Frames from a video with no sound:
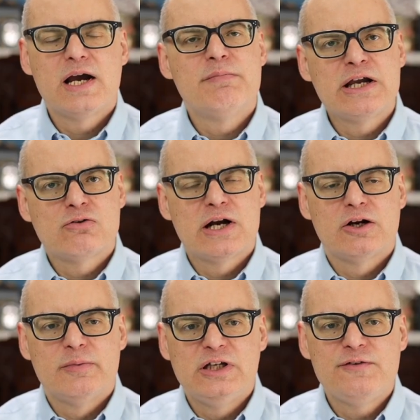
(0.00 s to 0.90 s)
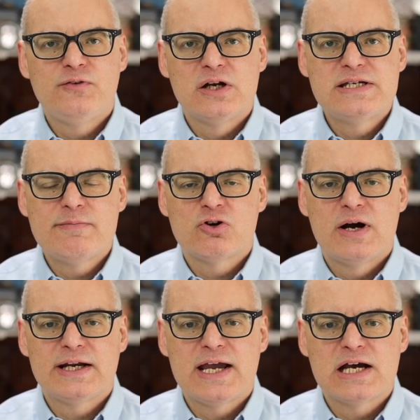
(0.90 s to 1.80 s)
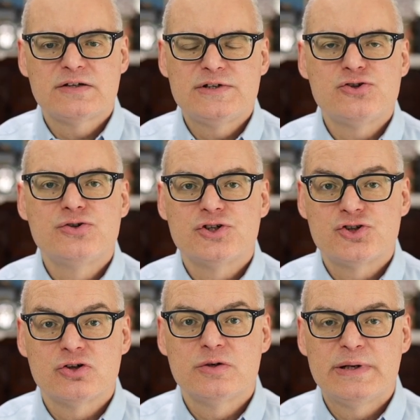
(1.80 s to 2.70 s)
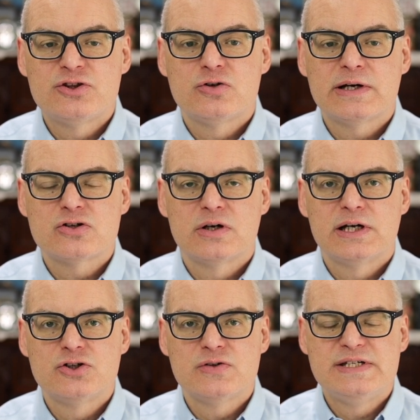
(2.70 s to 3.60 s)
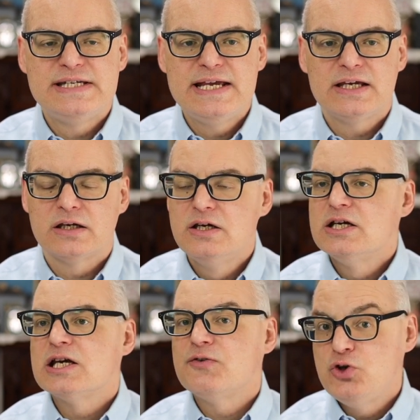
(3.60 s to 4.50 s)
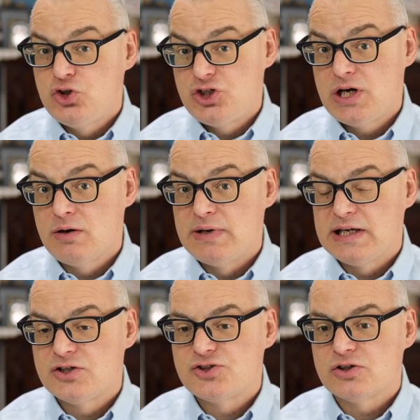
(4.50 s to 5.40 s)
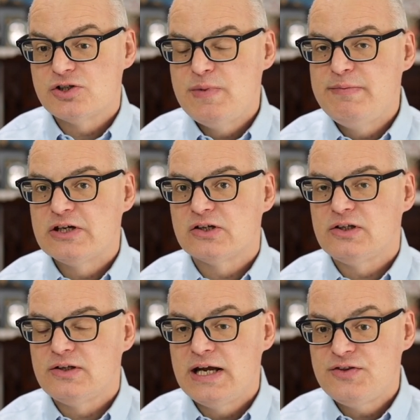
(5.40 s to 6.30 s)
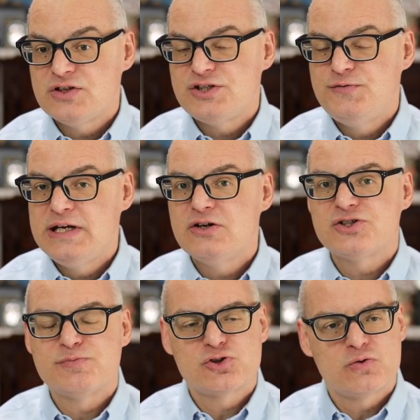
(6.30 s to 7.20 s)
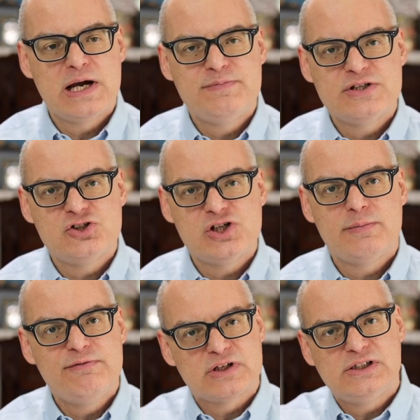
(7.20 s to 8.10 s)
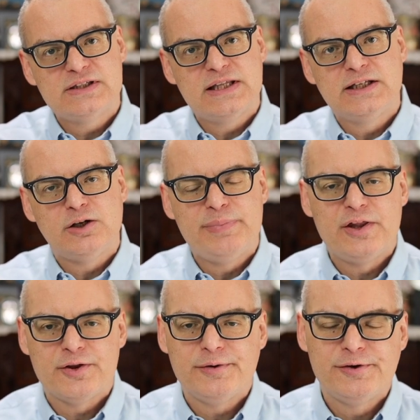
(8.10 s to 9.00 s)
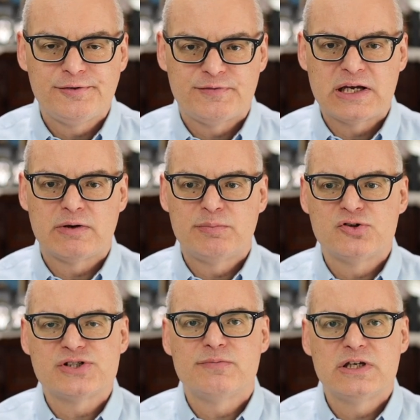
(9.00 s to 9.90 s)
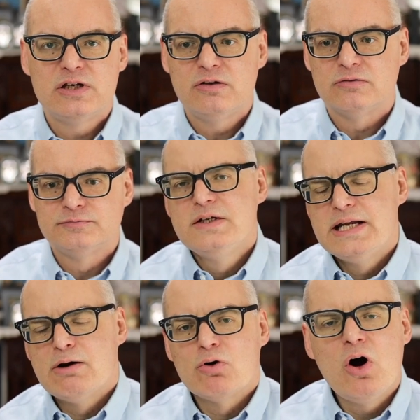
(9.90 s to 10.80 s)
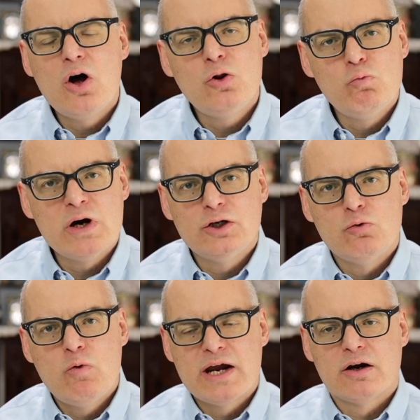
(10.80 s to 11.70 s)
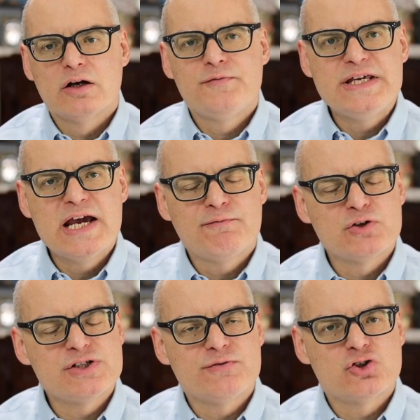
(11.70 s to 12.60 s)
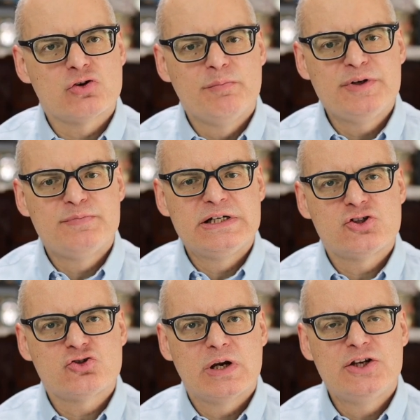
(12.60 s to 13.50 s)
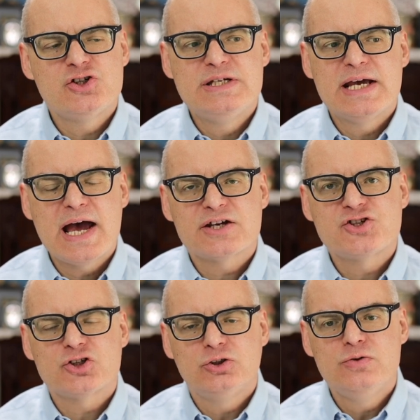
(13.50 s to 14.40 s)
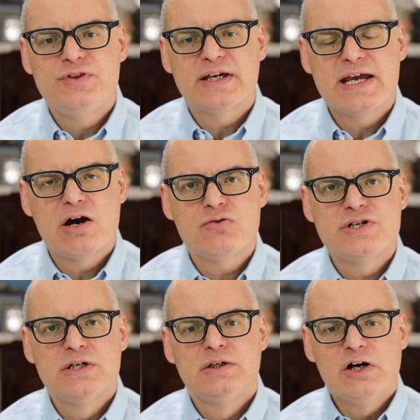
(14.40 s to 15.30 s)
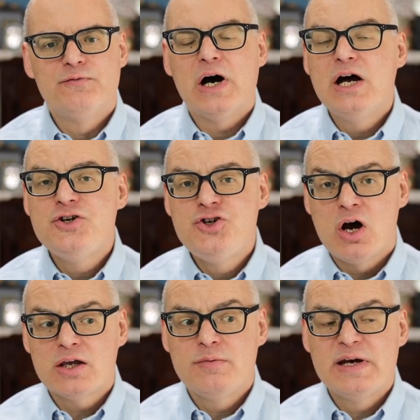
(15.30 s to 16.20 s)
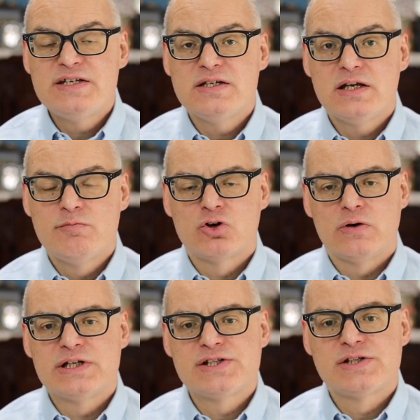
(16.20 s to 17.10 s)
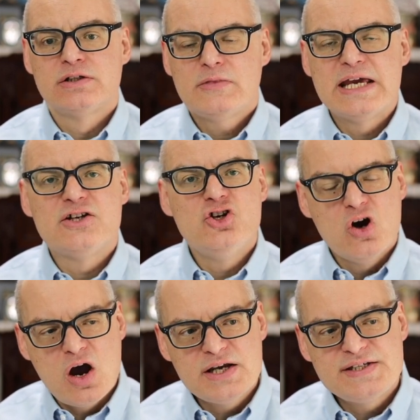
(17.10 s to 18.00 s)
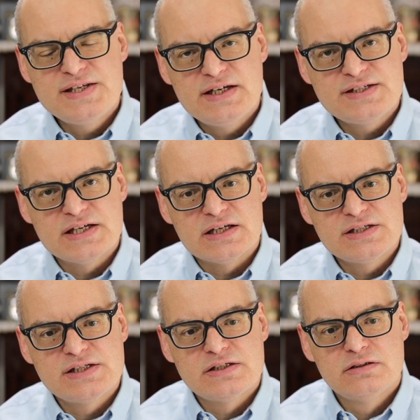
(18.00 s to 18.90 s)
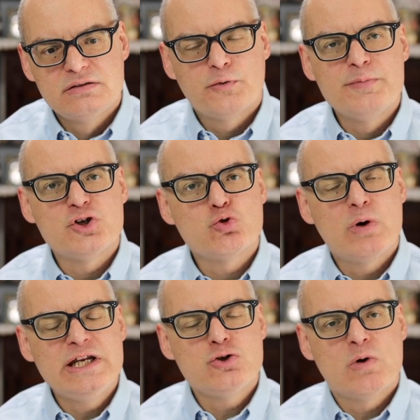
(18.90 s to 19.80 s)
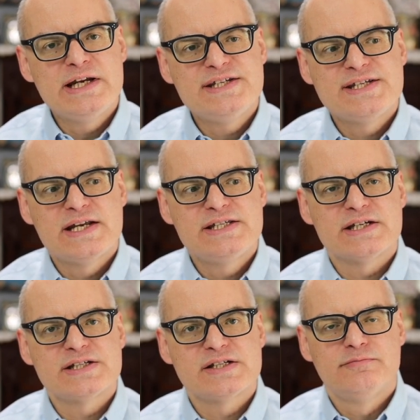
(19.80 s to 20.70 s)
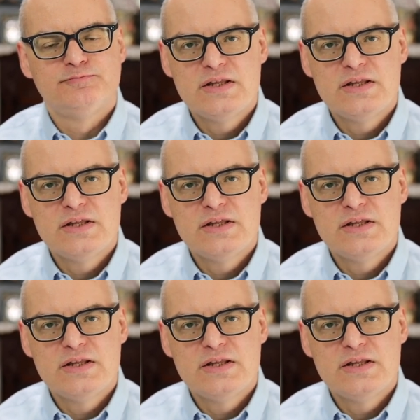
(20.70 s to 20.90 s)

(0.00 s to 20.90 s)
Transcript: Hi, I'm Mike Greiner. I'm a lifelong Democratic activist who's concerned about the direction our country is taking. If you share my concerns, maybe you could like this video, subscribe to this channel, even click that little bell that will notify you when I post something new. Now, we're all well aware of the efforts of the Trump administration to exclude the count of undocumented immigrants and non-citizens from the 2020 census.